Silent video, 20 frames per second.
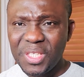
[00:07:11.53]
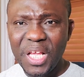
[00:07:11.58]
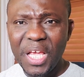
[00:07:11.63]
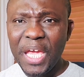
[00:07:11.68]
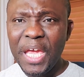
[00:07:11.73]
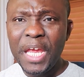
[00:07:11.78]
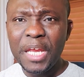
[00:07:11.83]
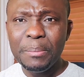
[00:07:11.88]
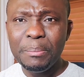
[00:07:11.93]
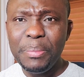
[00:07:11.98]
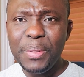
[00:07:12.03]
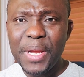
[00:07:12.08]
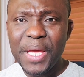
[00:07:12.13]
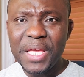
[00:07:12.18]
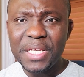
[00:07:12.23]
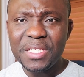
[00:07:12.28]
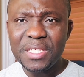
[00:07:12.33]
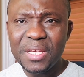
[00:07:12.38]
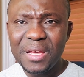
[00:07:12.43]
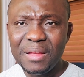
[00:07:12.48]
in
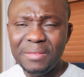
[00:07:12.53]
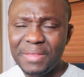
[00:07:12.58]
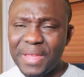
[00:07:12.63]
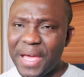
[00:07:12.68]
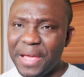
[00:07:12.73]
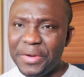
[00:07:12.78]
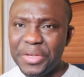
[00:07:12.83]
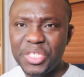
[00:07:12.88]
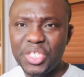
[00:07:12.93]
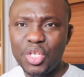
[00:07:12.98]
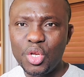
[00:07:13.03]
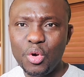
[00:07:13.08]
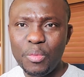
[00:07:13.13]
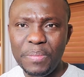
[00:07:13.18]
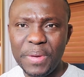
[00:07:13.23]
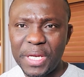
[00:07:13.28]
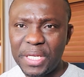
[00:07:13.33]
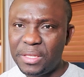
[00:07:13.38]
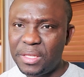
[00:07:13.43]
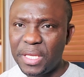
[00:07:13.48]
place, there is no
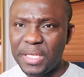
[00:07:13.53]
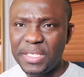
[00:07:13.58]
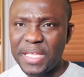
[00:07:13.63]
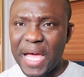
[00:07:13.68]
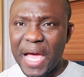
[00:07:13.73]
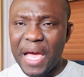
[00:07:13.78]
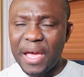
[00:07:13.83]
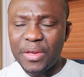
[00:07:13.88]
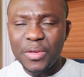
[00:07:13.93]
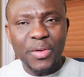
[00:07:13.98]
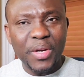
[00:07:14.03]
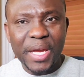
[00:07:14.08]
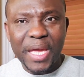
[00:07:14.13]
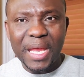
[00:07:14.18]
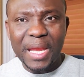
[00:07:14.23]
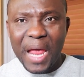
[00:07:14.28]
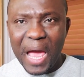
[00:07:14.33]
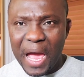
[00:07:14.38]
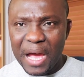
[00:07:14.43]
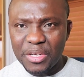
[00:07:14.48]
big thing that you
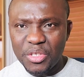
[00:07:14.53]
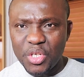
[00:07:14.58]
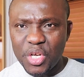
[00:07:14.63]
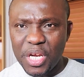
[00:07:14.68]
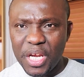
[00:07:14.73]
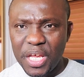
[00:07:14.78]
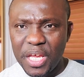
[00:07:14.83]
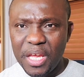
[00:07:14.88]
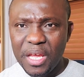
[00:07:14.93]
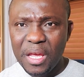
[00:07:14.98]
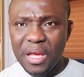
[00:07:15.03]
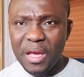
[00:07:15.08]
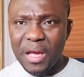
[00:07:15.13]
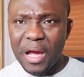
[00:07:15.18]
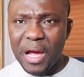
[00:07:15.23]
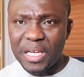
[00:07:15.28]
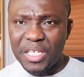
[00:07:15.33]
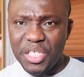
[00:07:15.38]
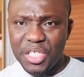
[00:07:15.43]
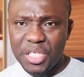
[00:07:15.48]
can actually
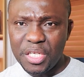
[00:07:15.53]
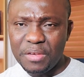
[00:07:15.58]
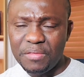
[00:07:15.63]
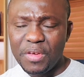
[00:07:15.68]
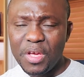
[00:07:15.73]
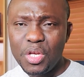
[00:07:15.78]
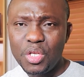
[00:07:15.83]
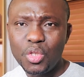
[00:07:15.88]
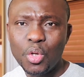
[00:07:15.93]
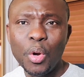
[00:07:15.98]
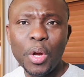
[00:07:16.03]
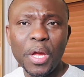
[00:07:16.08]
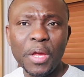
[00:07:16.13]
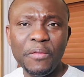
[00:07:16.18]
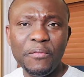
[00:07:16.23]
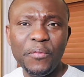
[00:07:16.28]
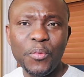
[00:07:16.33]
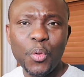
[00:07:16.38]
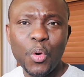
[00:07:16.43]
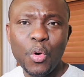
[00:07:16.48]
achieve. So
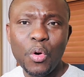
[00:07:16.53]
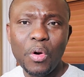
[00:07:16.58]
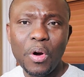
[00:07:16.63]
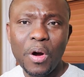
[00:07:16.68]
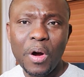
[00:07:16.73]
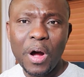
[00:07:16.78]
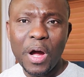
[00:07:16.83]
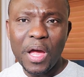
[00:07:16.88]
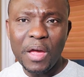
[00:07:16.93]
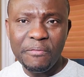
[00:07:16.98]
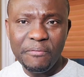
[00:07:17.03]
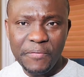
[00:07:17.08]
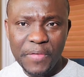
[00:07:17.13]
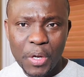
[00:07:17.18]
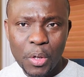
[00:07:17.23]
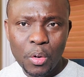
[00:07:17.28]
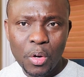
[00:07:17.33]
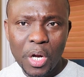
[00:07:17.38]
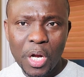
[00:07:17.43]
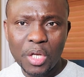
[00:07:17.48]
if you are a
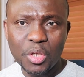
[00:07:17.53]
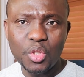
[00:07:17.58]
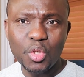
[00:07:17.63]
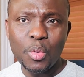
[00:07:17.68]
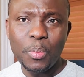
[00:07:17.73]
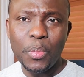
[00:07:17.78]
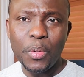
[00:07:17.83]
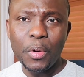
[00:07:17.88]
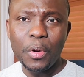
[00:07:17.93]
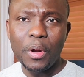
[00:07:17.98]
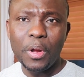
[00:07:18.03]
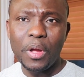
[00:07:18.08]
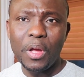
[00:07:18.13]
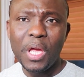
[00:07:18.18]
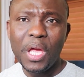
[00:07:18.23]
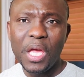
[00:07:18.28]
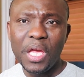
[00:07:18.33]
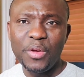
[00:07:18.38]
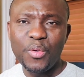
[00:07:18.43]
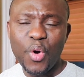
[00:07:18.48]
fellow entrepreneur,
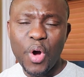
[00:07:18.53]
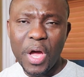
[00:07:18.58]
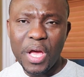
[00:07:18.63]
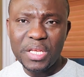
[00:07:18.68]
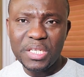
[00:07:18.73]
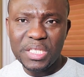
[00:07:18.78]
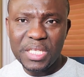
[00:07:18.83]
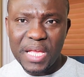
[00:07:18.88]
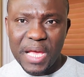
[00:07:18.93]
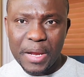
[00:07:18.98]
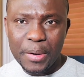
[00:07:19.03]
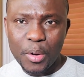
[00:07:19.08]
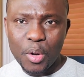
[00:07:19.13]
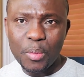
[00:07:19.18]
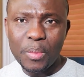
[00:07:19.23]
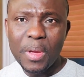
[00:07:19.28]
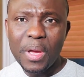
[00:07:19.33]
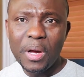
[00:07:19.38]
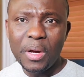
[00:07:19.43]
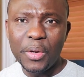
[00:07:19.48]
you are a
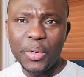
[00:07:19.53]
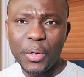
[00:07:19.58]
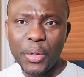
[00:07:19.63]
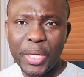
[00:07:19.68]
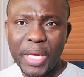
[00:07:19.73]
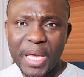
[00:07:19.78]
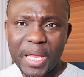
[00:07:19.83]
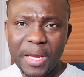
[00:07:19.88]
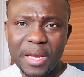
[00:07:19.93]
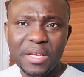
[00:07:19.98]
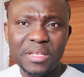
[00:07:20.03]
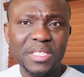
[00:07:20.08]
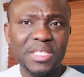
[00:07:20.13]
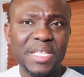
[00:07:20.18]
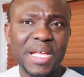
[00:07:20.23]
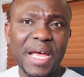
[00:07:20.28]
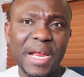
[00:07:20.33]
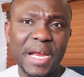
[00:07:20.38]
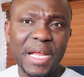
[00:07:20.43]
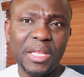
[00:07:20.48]
startup, you're getting
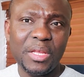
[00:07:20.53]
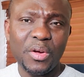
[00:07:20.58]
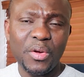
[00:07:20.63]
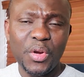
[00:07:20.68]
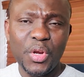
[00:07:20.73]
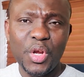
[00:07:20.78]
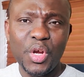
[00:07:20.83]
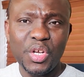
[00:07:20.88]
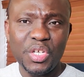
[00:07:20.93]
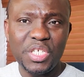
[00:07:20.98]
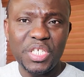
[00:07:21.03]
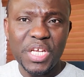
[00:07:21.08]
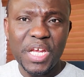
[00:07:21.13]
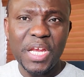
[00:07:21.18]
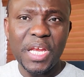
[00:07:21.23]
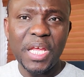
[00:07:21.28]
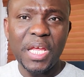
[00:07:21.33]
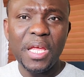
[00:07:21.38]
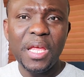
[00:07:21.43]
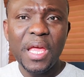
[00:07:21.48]
started on your
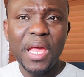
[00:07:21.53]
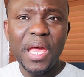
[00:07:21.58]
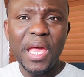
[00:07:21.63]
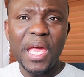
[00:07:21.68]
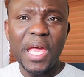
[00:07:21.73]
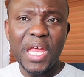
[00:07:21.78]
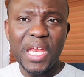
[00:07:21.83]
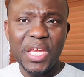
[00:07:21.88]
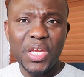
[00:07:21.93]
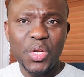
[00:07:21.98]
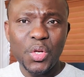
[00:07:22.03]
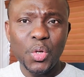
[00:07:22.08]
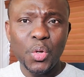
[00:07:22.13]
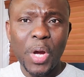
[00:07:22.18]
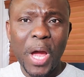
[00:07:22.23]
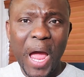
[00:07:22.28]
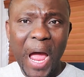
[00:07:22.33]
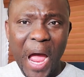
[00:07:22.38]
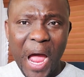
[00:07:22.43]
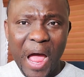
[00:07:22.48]
journey and you
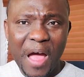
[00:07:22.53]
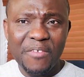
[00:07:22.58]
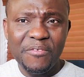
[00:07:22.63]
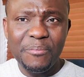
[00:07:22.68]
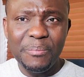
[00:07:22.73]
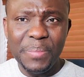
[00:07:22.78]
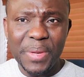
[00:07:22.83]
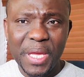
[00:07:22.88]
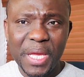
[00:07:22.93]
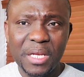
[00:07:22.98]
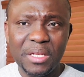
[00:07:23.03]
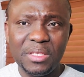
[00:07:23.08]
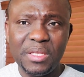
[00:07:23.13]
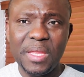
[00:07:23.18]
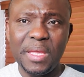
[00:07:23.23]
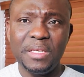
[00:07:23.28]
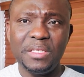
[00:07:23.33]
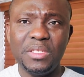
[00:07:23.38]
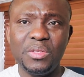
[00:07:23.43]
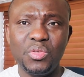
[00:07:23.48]
have big
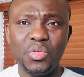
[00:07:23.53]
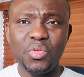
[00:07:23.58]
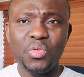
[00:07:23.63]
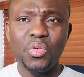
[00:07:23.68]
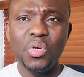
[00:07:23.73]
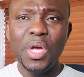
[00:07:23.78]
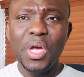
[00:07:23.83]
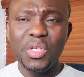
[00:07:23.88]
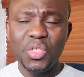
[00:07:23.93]
things to